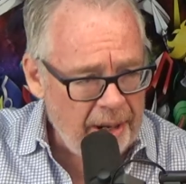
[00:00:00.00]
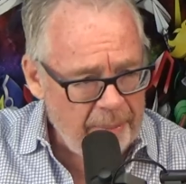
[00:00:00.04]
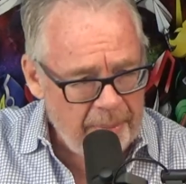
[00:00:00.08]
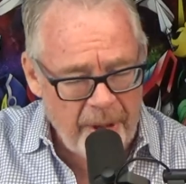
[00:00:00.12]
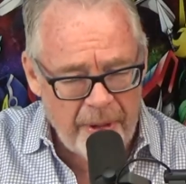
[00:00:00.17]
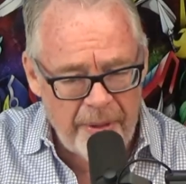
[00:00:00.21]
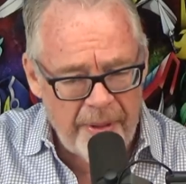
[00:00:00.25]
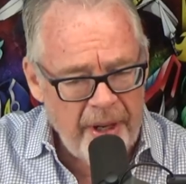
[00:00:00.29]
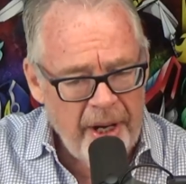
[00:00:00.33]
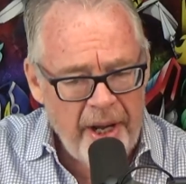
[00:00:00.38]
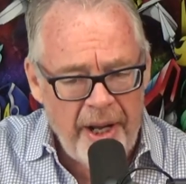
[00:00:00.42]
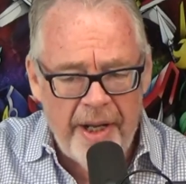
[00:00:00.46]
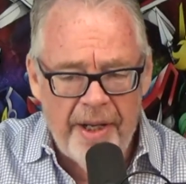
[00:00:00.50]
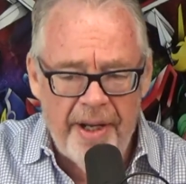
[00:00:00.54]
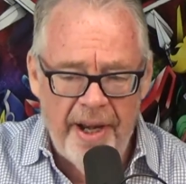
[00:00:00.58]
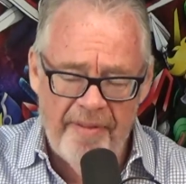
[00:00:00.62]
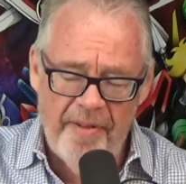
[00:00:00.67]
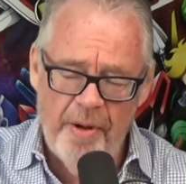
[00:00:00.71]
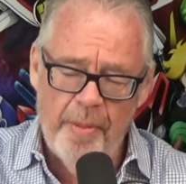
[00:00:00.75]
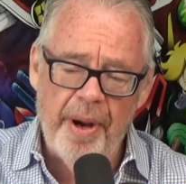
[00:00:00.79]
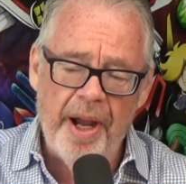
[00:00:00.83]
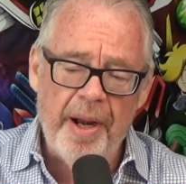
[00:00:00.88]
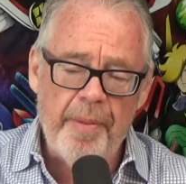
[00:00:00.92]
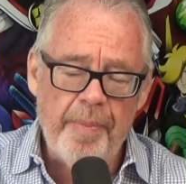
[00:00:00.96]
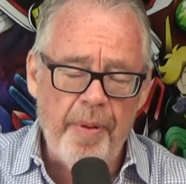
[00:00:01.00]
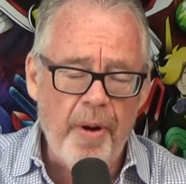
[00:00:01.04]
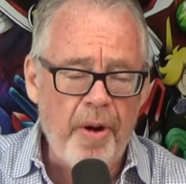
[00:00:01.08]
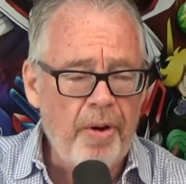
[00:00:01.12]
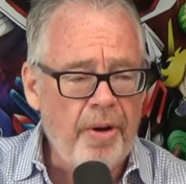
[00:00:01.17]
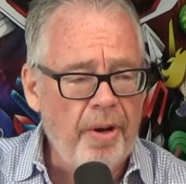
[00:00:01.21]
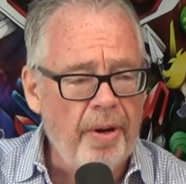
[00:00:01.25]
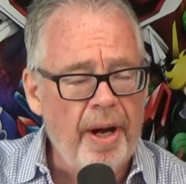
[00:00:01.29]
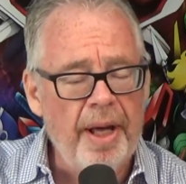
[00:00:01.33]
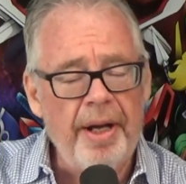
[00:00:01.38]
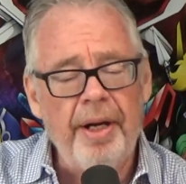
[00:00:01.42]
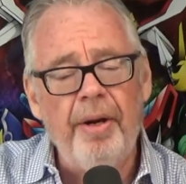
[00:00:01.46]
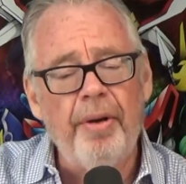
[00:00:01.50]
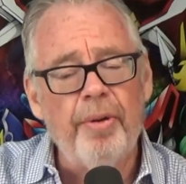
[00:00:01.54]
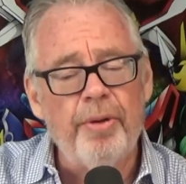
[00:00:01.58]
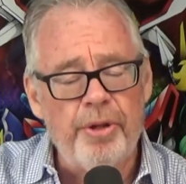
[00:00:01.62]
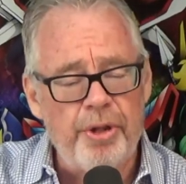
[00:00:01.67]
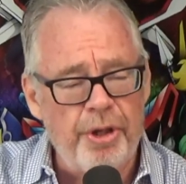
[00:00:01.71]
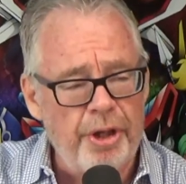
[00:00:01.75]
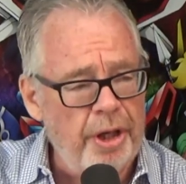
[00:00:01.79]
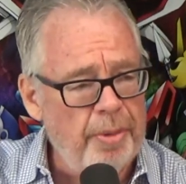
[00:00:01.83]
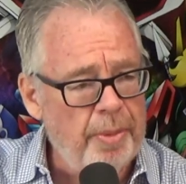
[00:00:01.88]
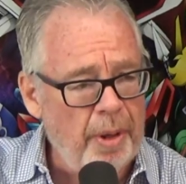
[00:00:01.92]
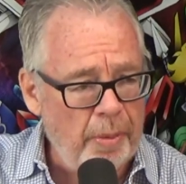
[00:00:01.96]
about. Never mind poker. I don't know
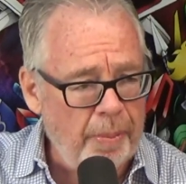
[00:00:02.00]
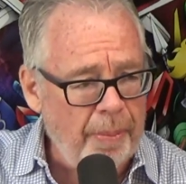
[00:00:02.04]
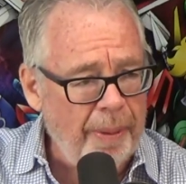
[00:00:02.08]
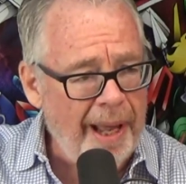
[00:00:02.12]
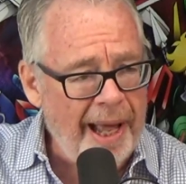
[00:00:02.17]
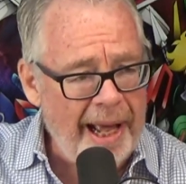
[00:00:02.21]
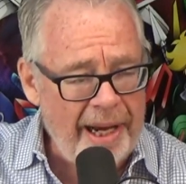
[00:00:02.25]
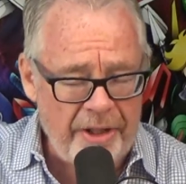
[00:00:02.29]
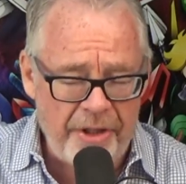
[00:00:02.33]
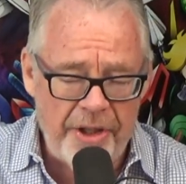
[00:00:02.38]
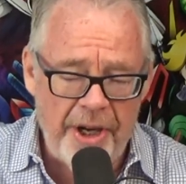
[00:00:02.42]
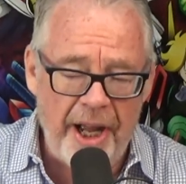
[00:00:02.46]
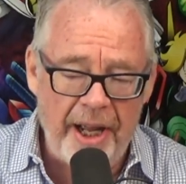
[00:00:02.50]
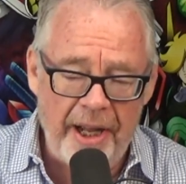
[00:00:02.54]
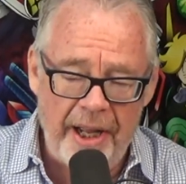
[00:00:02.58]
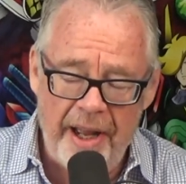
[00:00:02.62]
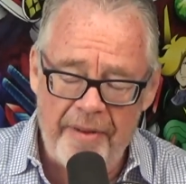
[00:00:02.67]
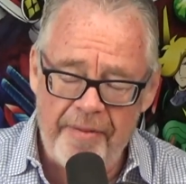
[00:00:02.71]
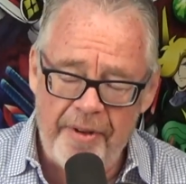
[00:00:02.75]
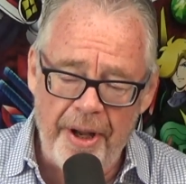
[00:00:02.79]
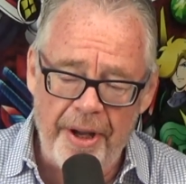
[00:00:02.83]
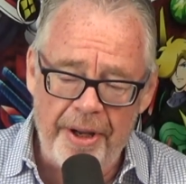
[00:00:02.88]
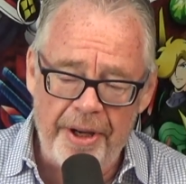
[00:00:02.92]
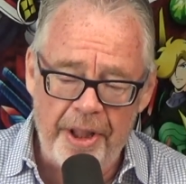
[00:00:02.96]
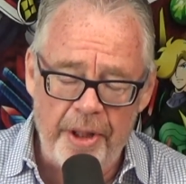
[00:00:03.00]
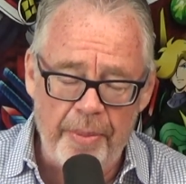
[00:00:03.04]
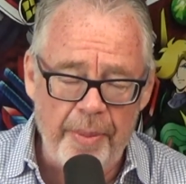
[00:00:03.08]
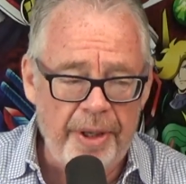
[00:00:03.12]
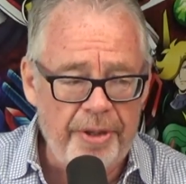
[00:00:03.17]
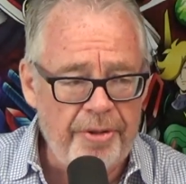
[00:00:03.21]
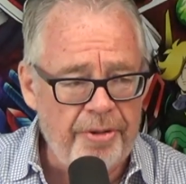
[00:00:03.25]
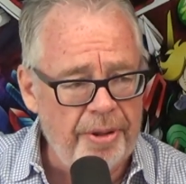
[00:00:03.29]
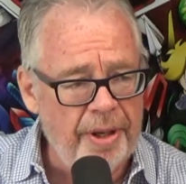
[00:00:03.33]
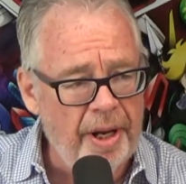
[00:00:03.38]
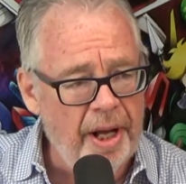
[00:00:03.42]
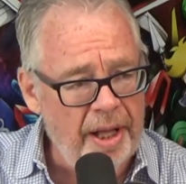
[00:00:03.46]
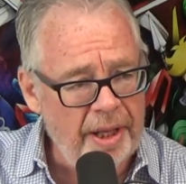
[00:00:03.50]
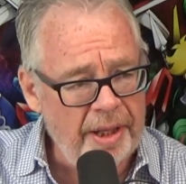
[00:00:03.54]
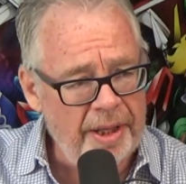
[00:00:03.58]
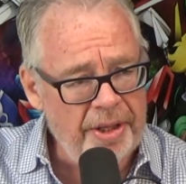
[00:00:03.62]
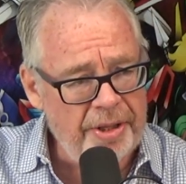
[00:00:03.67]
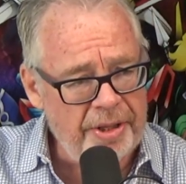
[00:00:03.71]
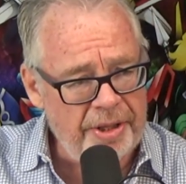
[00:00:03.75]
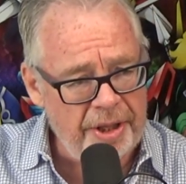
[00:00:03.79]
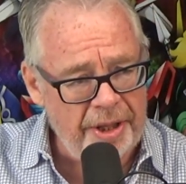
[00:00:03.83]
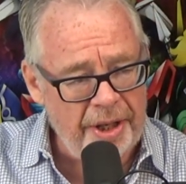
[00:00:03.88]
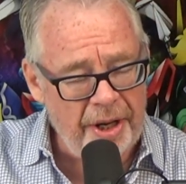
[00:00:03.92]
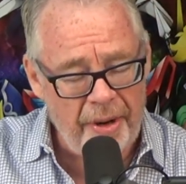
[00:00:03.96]
shit about blackjack. I've gone to the Montreal
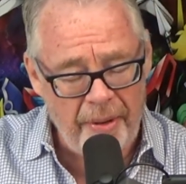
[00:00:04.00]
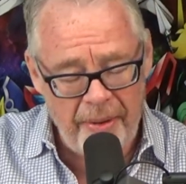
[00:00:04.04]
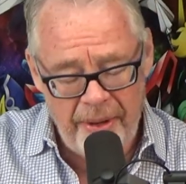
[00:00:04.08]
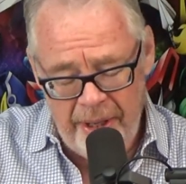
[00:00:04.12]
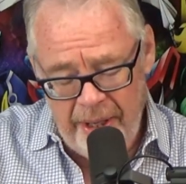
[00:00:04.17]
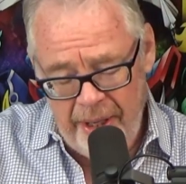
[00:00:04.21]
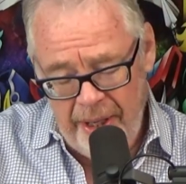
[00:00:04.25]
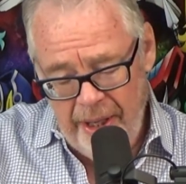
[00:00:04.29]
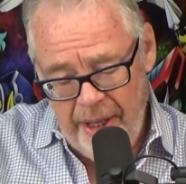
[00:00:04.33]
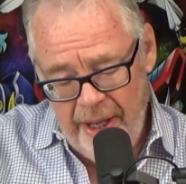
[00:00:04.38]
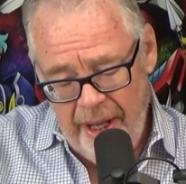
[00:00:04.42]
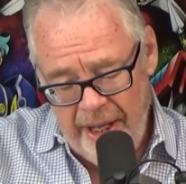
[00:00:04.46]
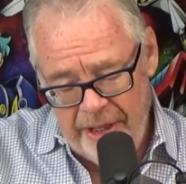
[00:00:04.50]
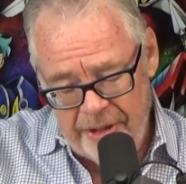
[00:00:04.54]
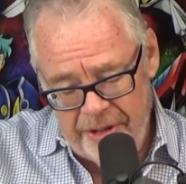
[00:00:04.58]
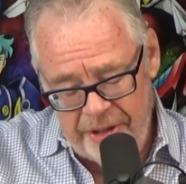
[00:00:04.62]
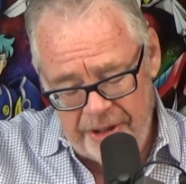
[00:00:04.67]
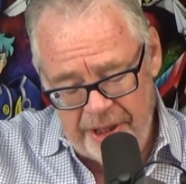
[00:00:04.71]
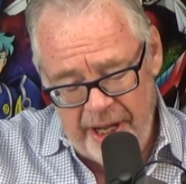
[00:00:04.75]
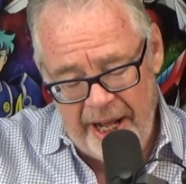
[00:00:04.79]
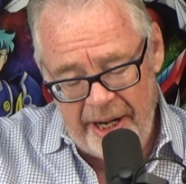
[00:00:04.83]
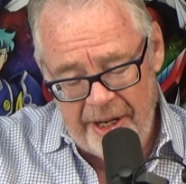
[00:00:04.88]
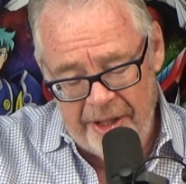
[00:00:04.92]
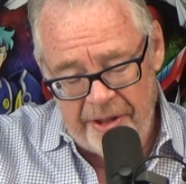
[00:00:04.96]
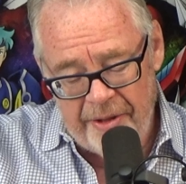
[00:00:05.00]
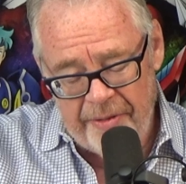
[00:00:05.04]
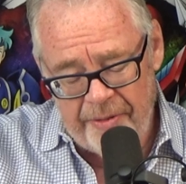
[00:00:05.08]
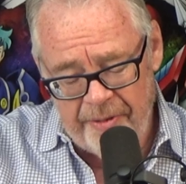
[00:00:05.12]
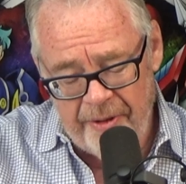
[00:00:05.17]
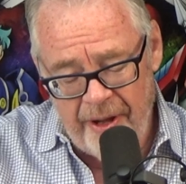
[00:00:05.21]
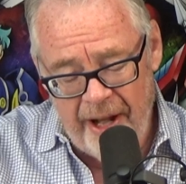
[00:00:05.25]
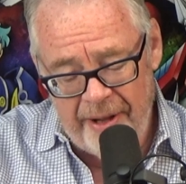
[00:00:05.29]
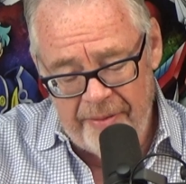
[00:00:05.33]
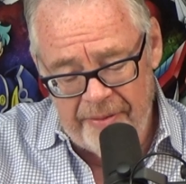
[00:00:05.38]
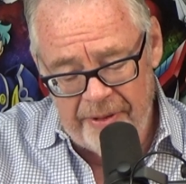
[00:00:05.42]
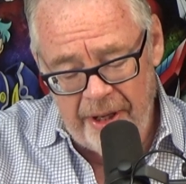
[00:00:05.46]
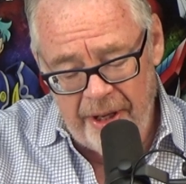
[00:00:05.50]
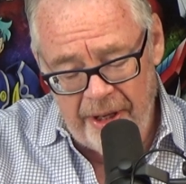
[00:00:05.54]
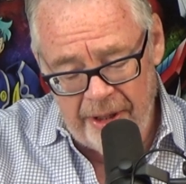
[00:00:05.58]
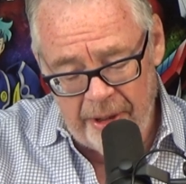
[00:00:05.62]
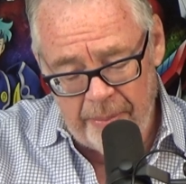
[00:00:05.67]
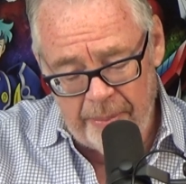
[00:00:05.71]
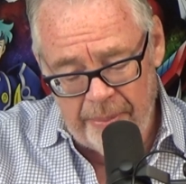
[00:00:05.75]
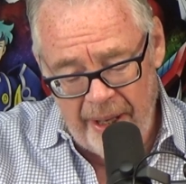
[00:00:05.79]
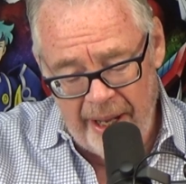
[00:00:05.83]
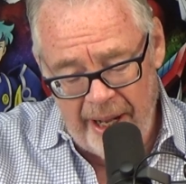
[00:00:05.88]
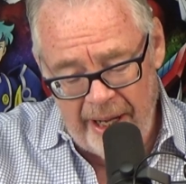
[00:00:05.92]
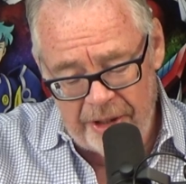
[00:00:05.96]
casino and sat at the
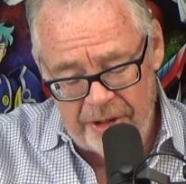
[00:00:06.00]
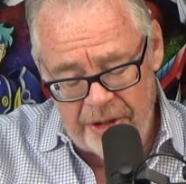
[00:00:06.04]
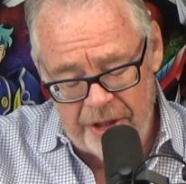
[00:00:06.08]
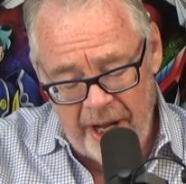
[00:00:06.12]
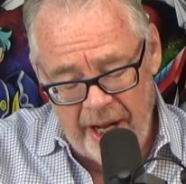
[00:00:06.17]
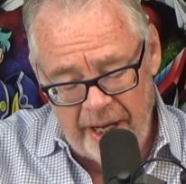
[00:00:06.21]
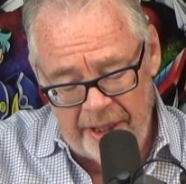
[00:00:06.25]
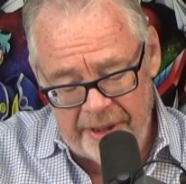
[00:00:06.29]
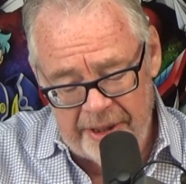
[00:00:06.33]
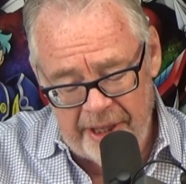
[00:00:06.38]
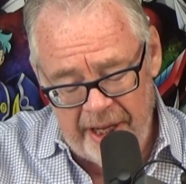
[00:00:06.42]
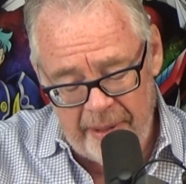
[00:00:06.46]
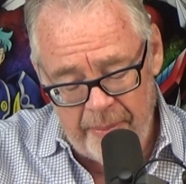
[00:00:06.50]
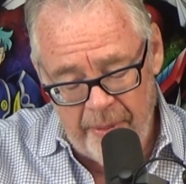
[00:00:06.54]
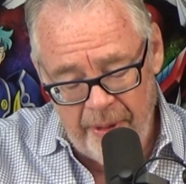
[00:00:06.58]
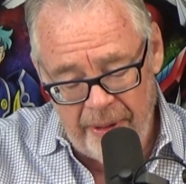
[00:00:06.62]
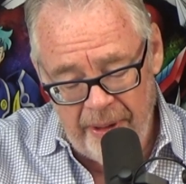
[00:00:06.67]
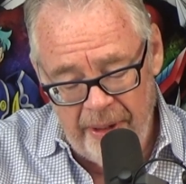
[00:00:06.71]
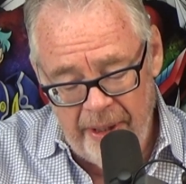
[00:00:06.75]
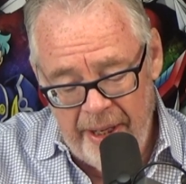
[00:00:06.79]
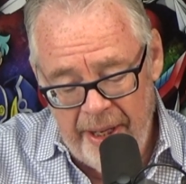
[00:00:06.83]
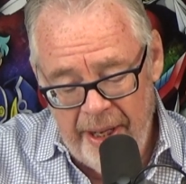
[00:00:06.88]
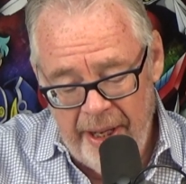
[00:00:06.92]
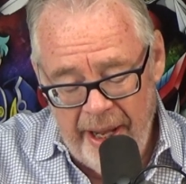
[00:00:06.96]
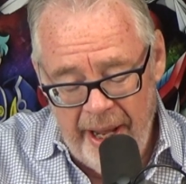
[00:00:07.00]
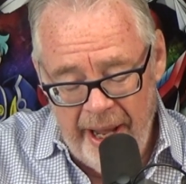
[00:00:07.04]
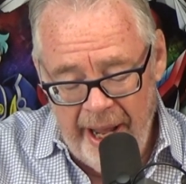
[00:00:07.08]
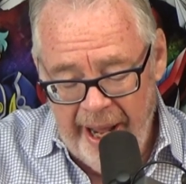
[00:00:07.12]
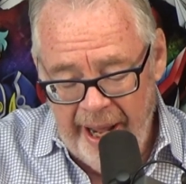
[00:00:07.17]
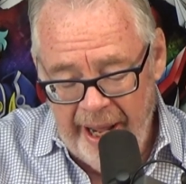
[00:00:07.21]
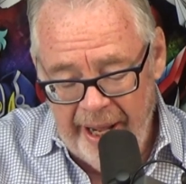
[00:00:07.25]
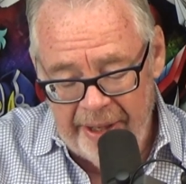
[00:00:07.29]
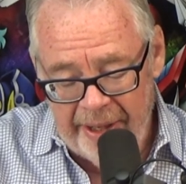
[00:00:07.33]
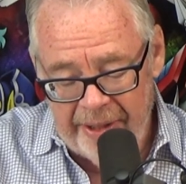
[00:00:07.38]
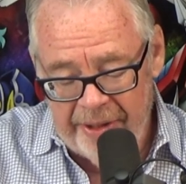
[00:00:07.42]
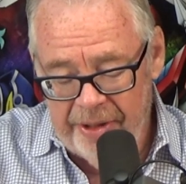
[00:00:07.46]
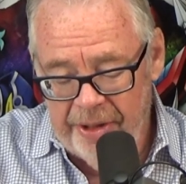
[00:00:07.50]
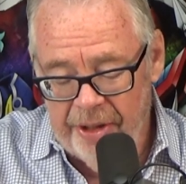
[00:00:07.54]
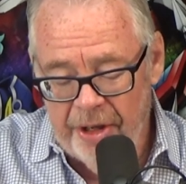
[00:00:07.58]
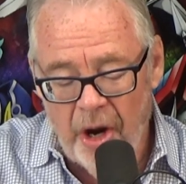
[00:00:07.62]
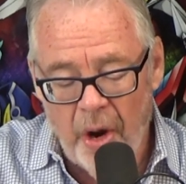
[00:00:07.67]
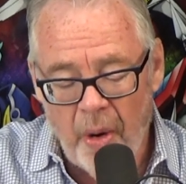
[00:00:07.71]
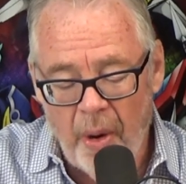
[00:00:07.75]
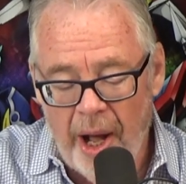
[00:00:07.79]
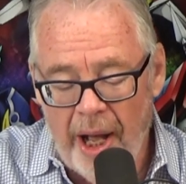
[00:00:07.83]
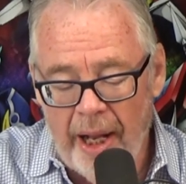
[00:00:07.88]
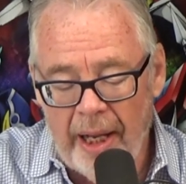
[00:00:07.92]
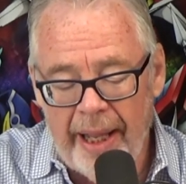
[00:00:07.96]
$5 blackjack table, and you
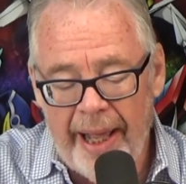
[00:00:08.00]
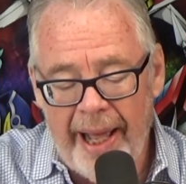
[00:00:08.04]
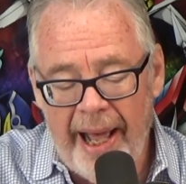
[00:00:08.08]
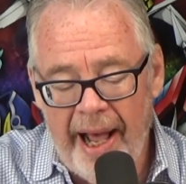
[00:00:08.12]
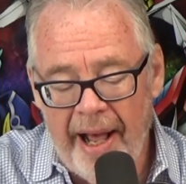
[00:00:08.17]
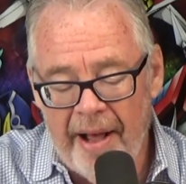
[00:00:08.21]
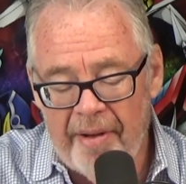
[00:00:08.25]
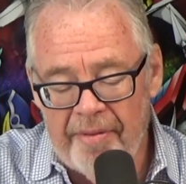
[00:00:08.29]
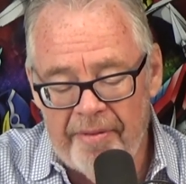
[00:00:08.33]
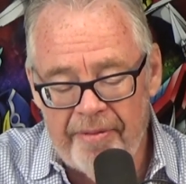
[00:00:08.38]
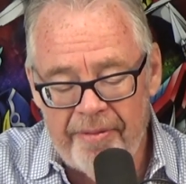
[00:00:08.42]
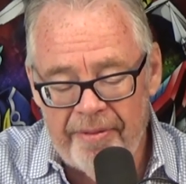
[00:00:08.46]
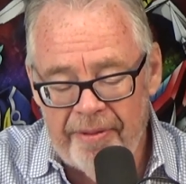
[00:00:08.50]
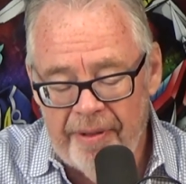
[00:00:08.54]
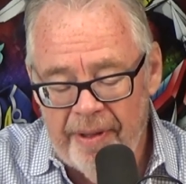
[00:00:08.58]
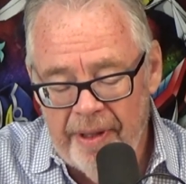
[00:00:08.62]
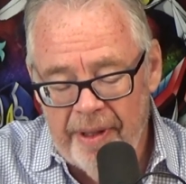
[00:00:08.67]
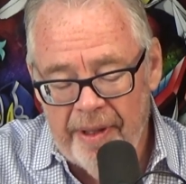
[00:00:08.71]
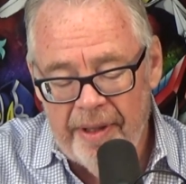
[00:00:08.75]
know I'll have.